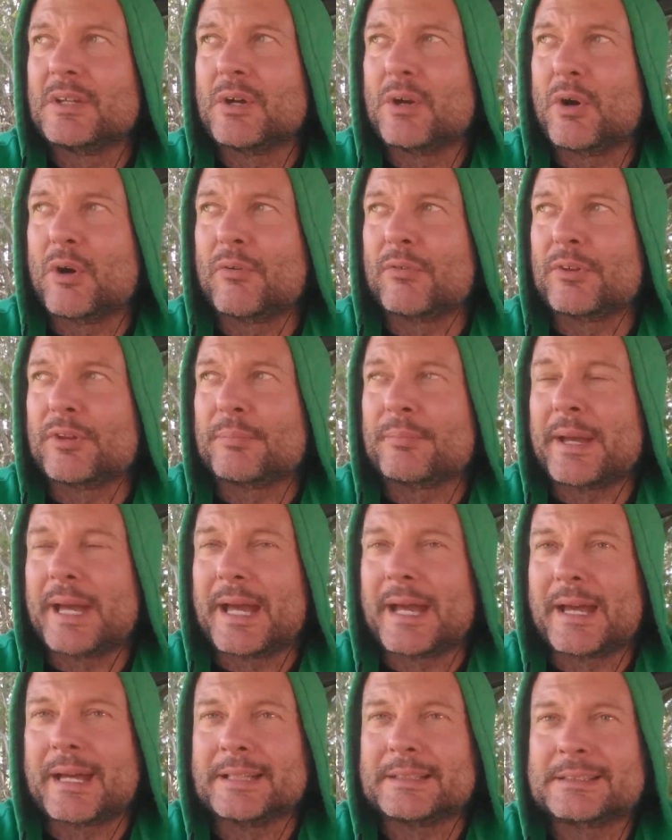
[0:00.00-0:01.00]
over the
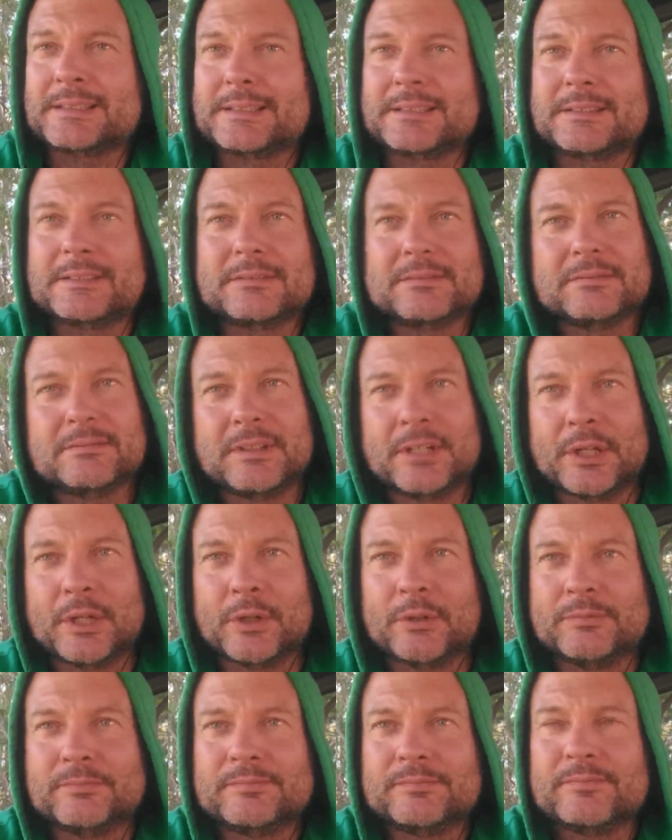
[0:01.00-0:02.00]
past, you
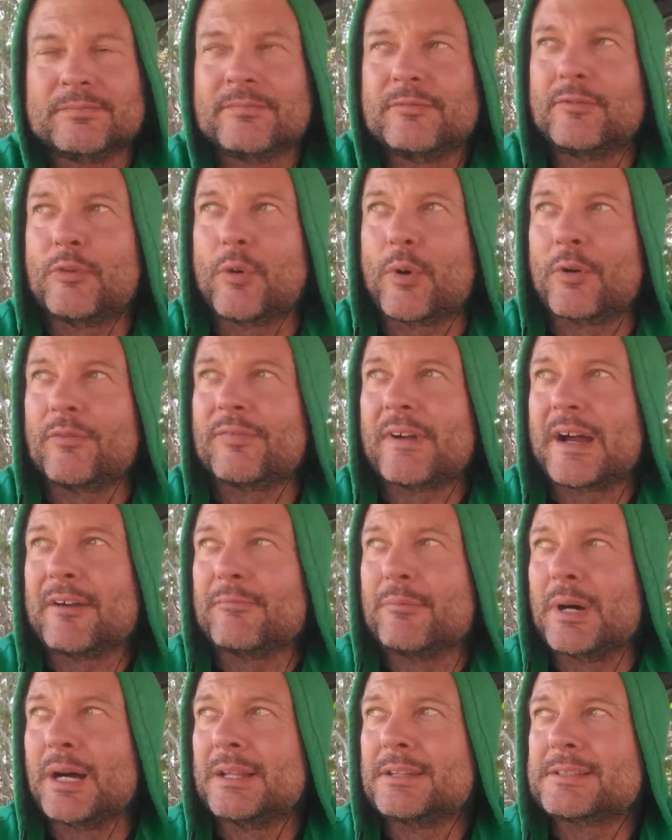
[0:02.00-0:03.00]
know, 4 or 5
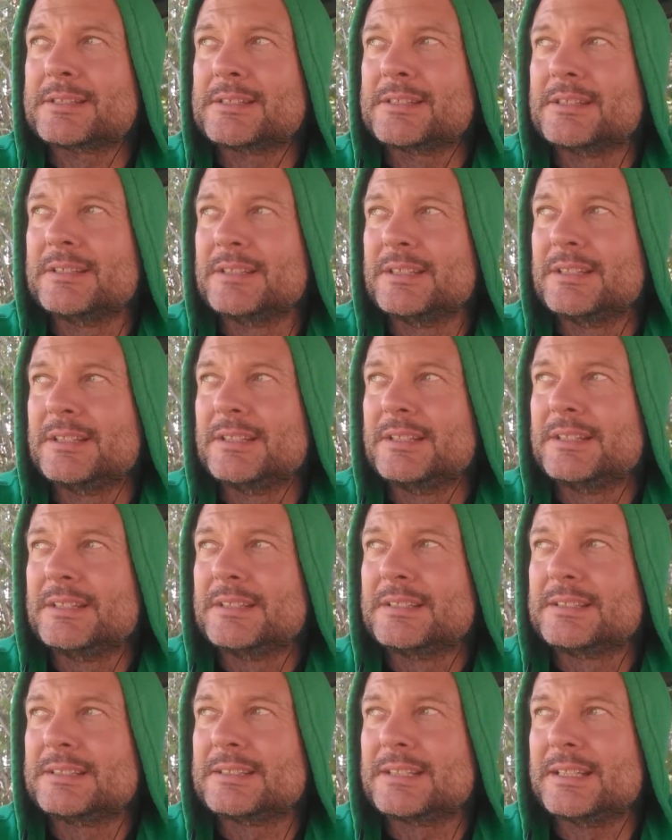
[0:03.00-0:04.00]
months
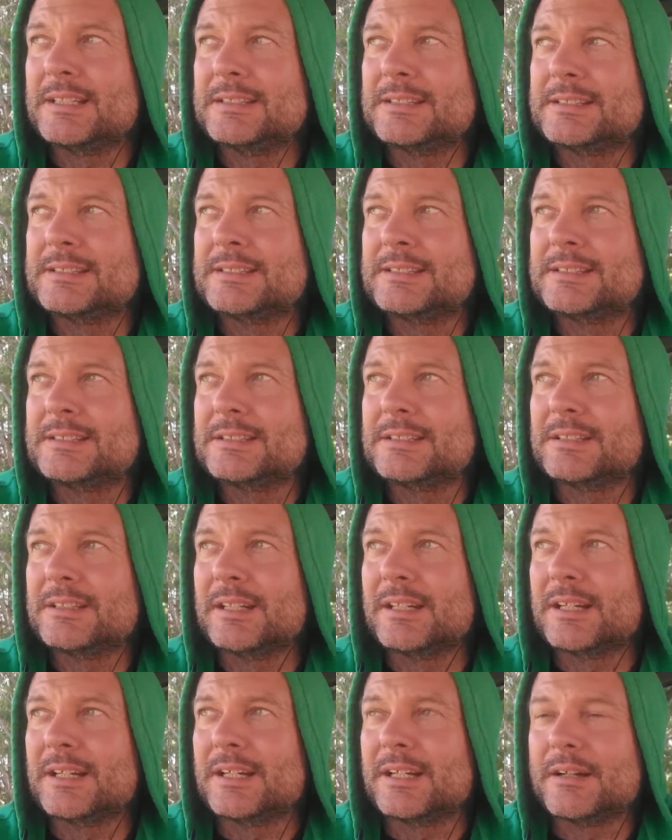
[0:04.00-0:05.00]
since
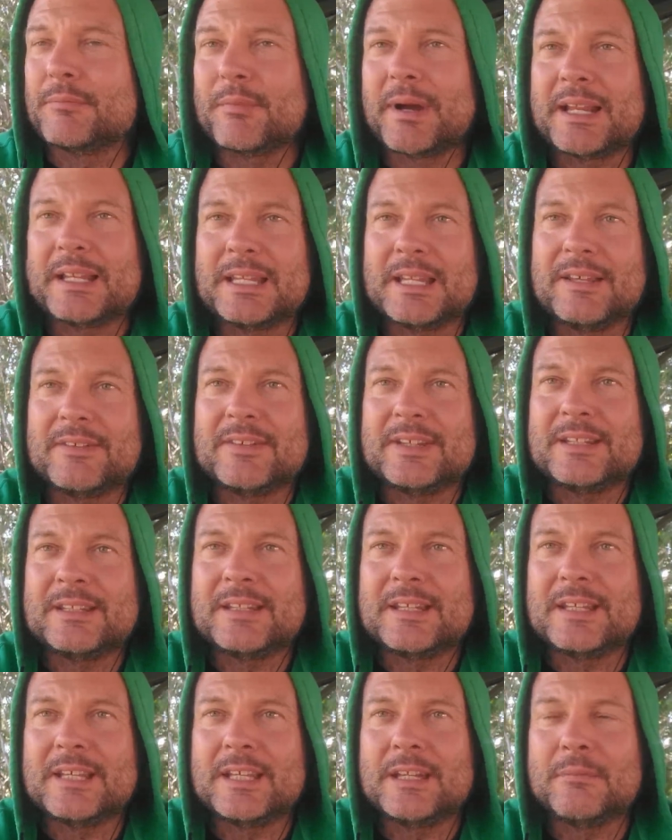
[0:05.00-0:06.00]
my
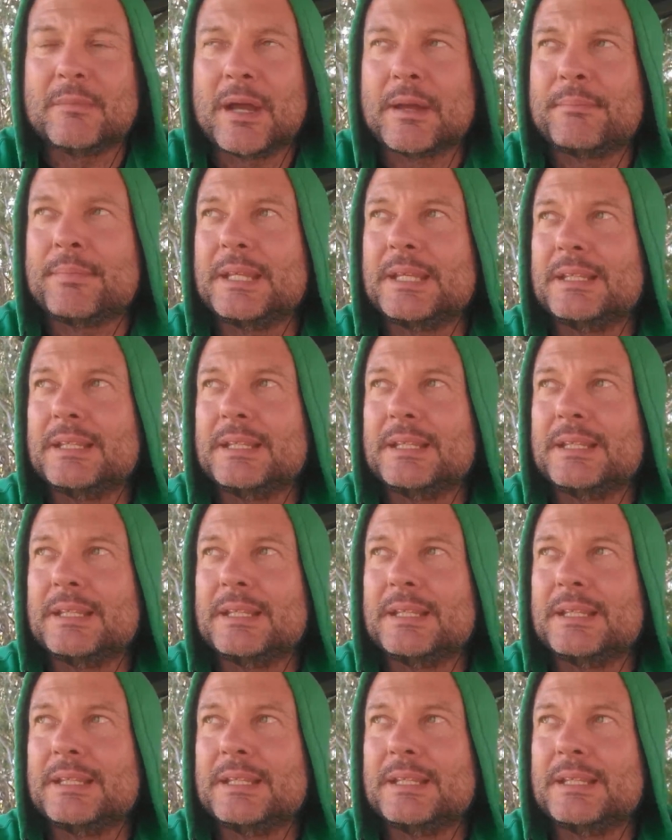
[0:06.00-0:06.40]
DVT and my